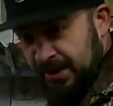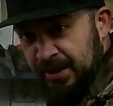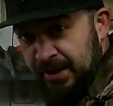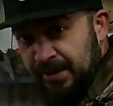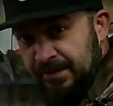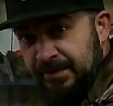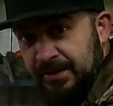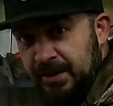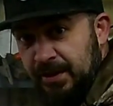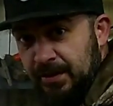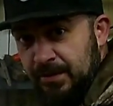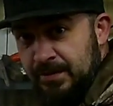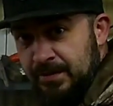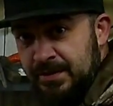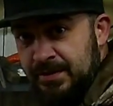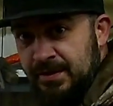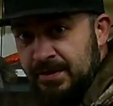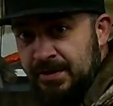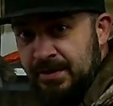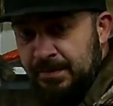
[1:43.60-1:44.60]
enough to use
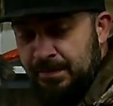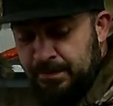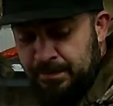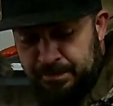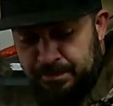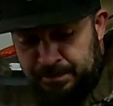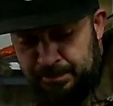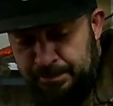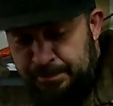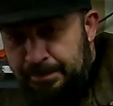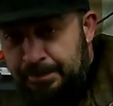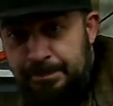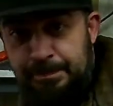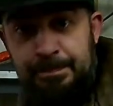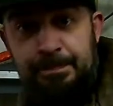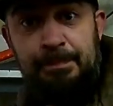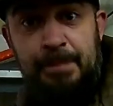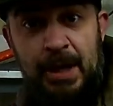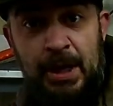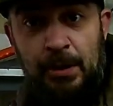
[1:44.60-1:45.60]
the
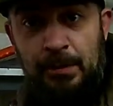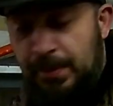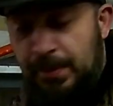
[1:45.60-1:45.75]
belt